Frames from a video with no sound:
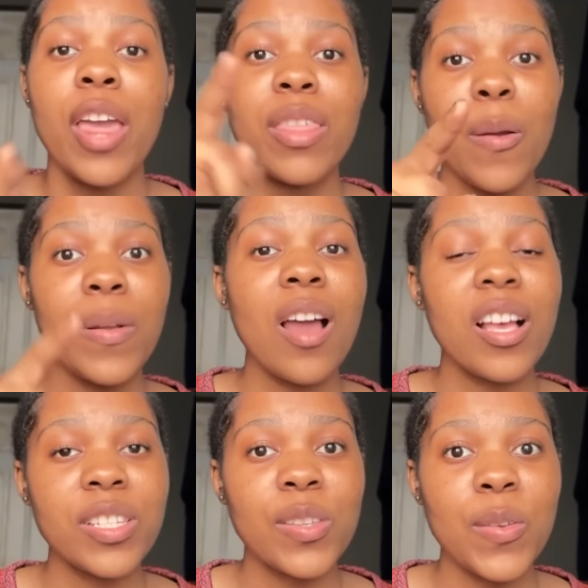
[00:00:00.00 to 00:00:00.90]
They will
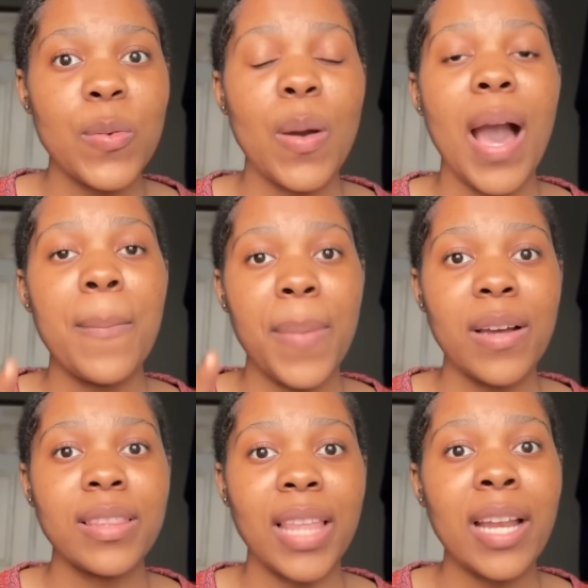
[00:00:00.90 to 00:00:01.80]
ask you
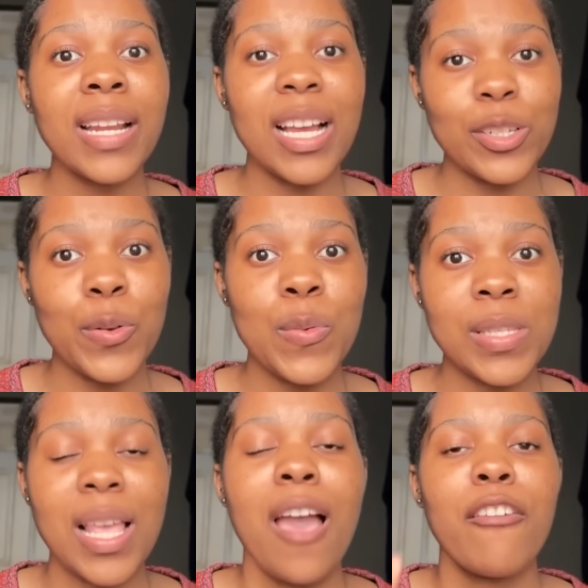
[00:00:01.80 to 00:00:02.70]
about that cartoon's
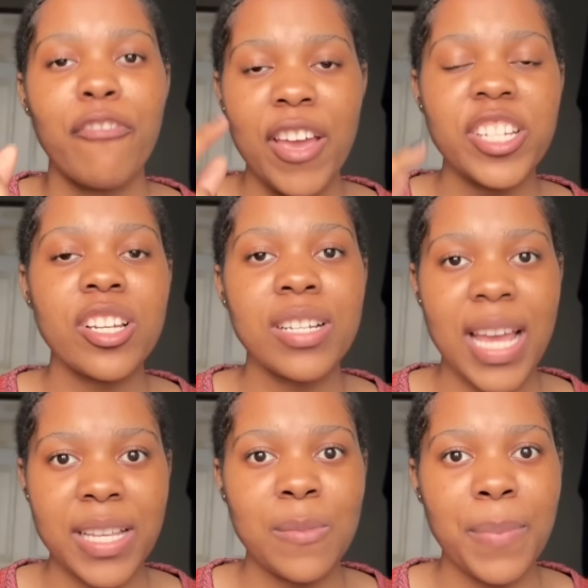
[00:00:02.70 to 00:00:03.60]
facial
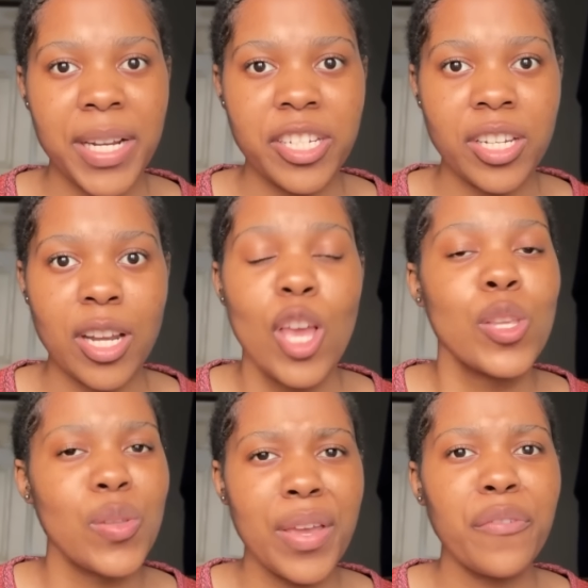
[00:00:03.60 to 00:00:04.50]
expression.
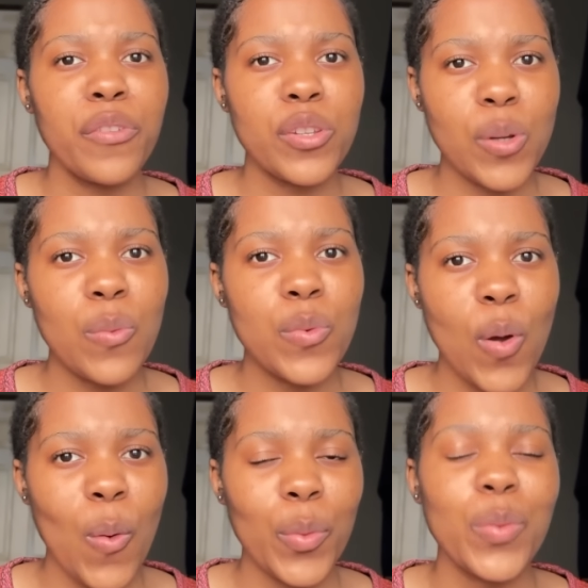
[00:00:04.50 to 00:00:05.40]
So if you don't
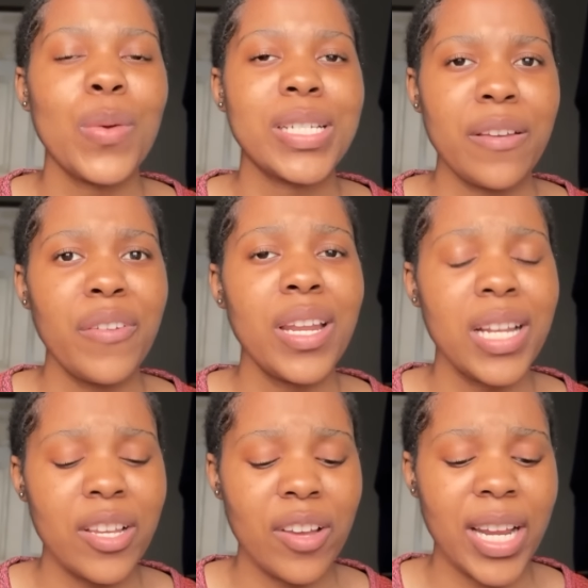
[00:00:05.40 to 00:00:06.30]
know, you are definitely
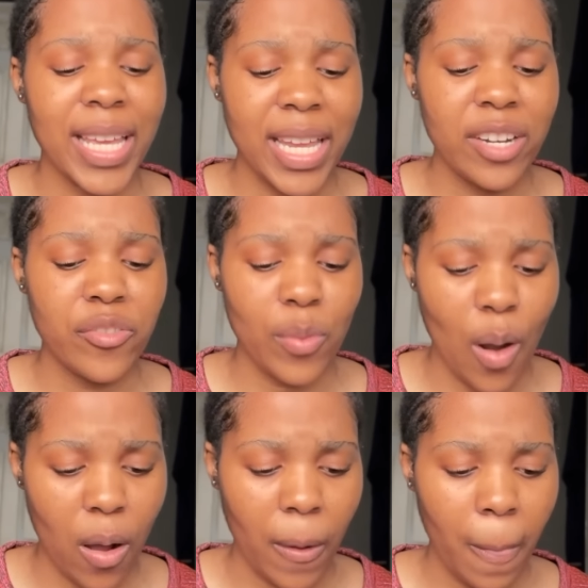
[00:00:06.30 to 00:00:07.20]
gonna get it
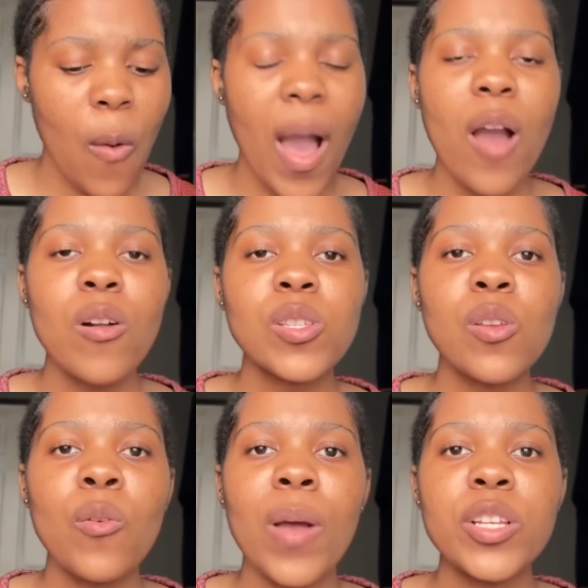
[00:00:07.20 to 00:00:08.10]
wrong. I
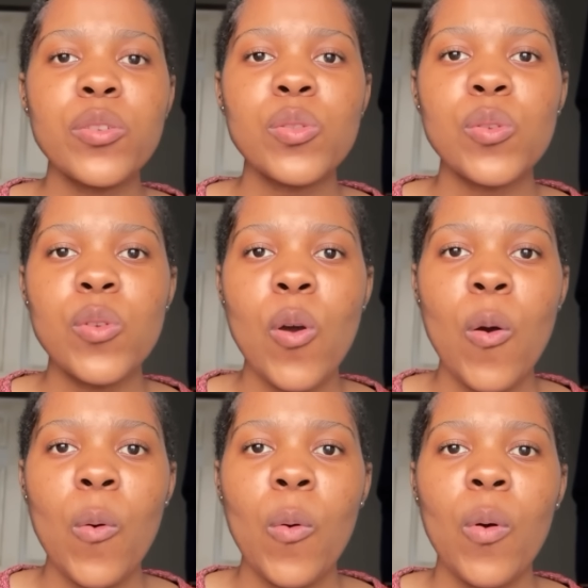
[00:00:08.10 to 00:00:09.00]
also want you to
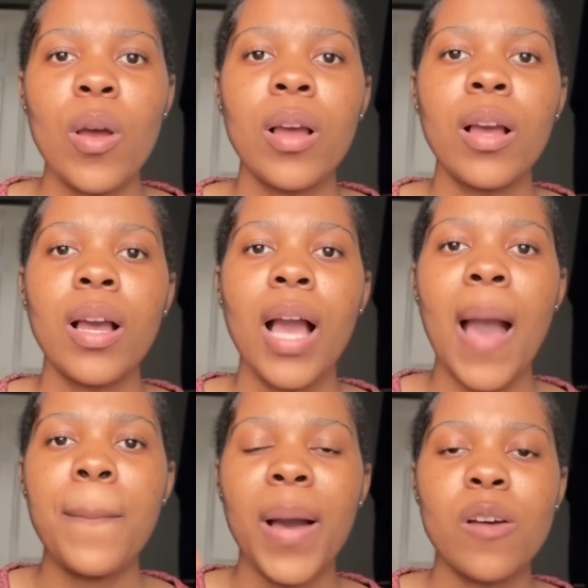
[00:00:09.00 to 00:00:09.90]
know
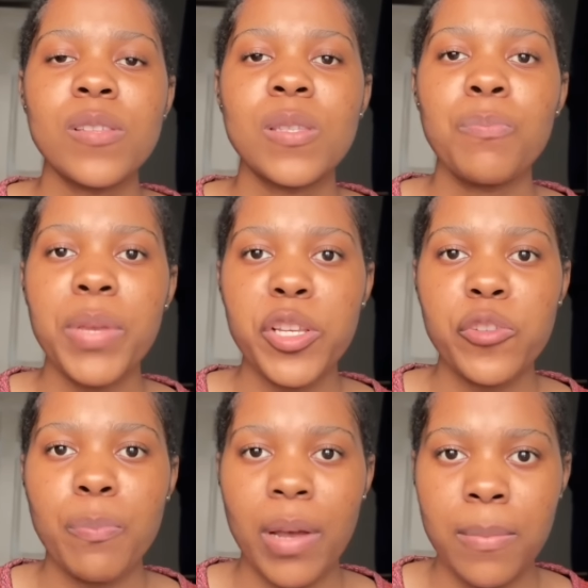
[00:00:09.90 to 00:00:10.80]
about
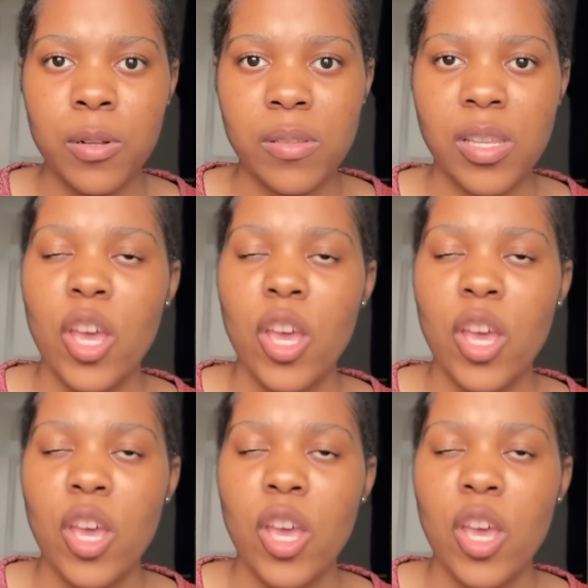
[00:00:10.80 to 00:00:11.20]
speech bubbles.